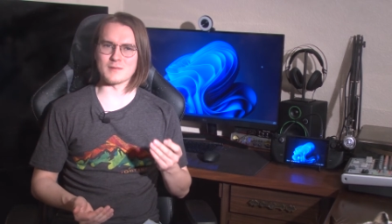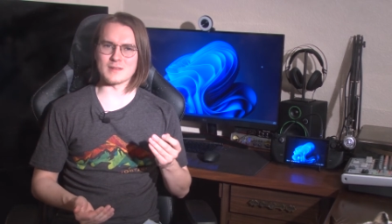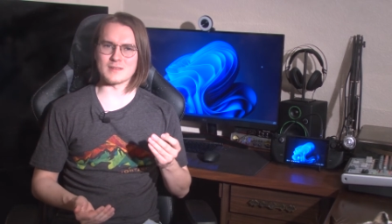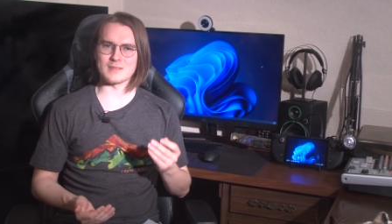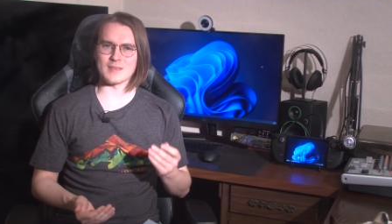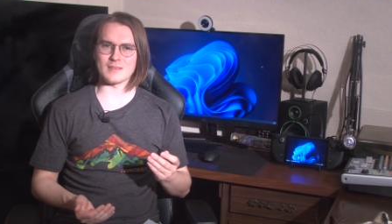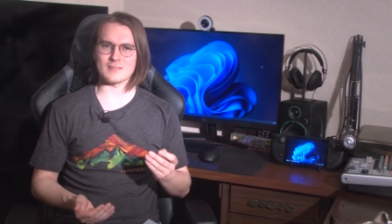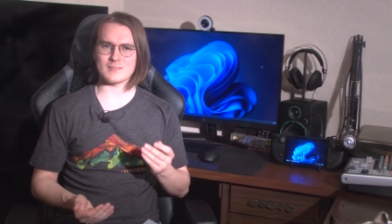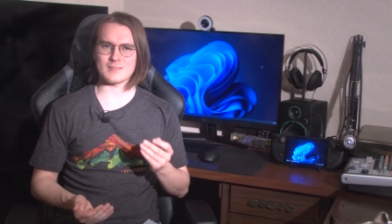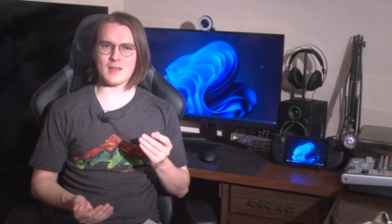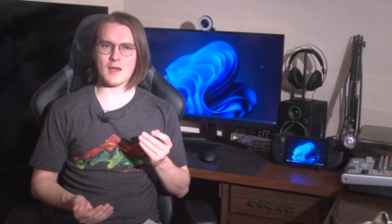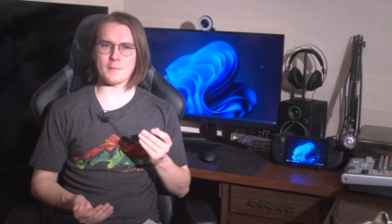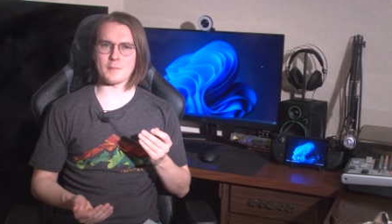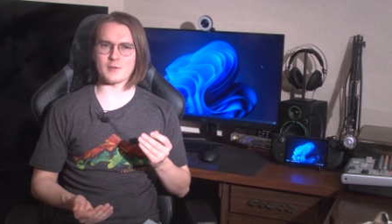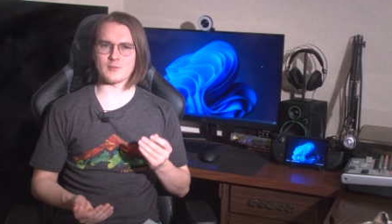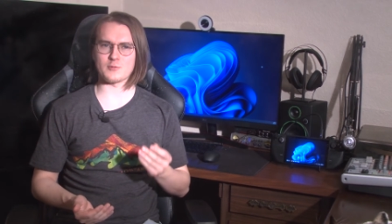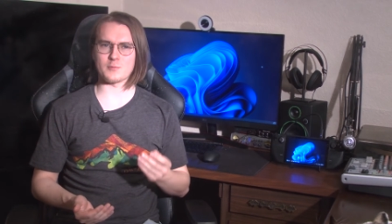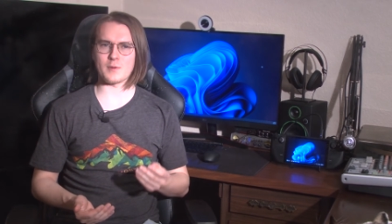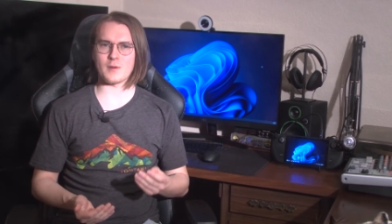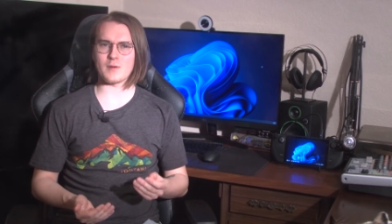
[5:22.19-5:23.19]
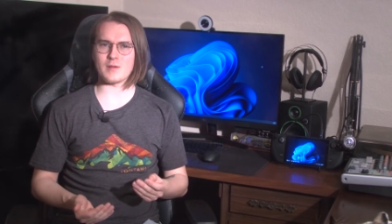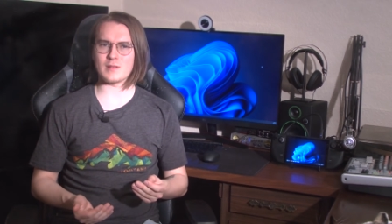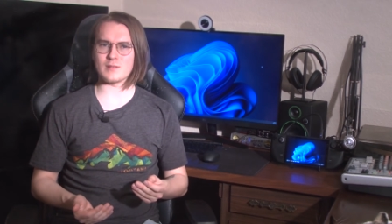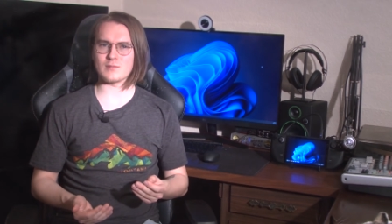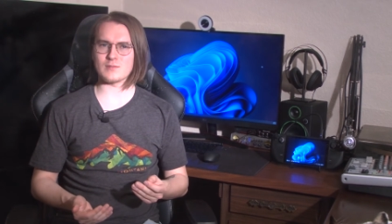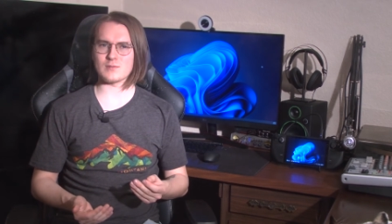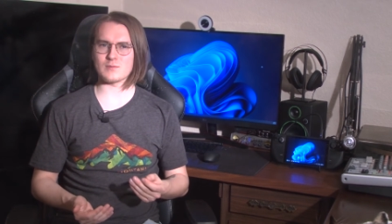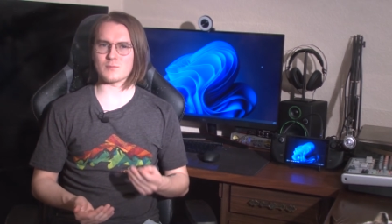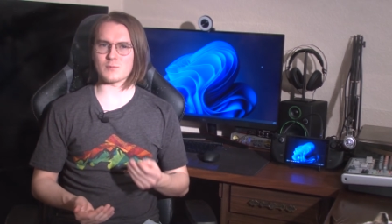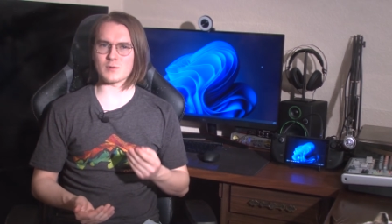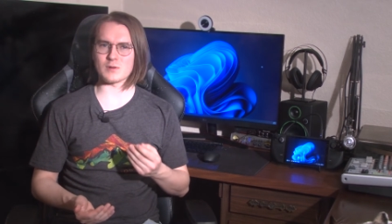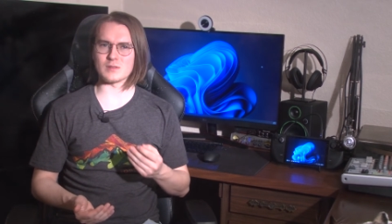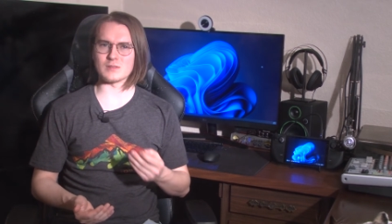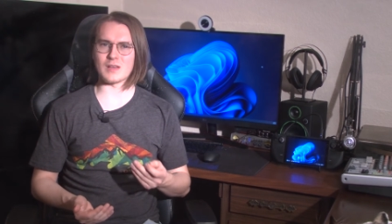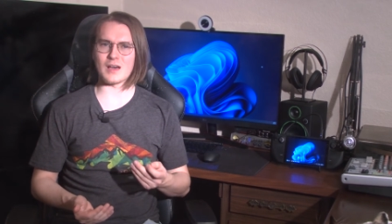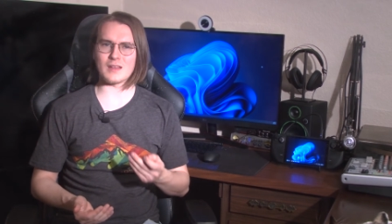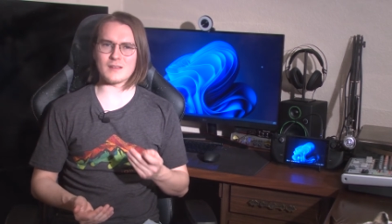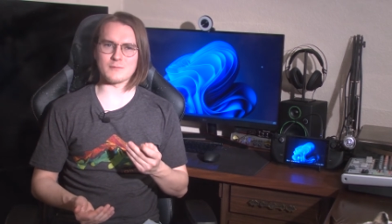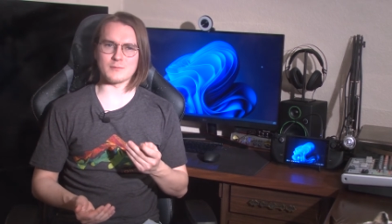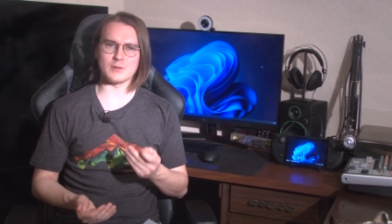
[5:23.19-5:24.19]
desktop experience for a
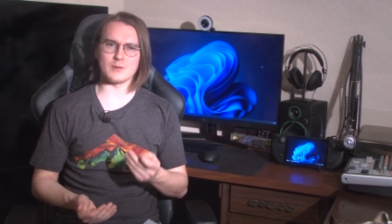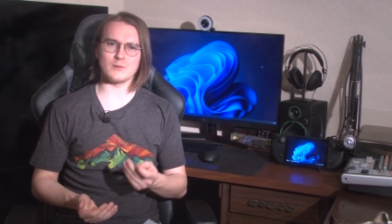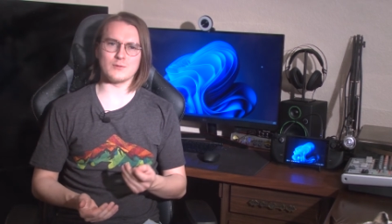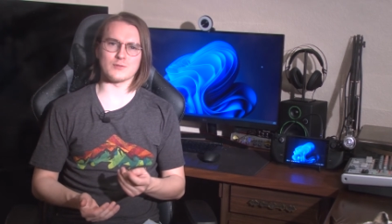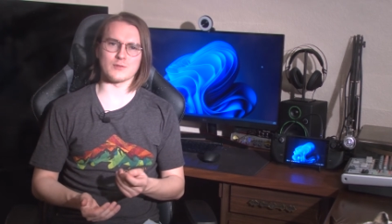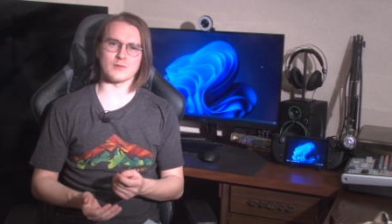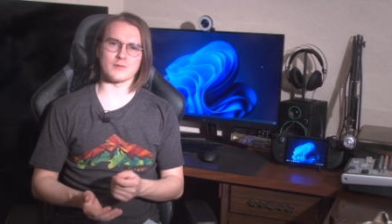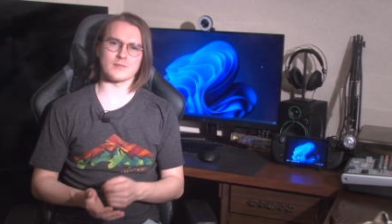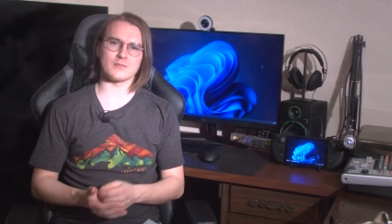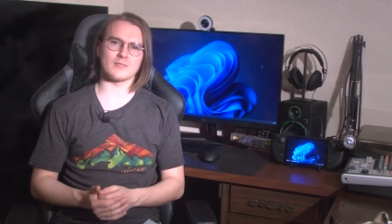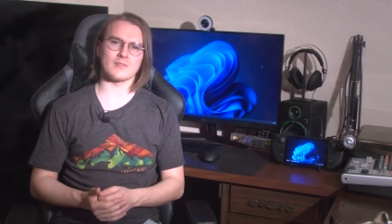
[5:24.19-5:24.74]
lot of users.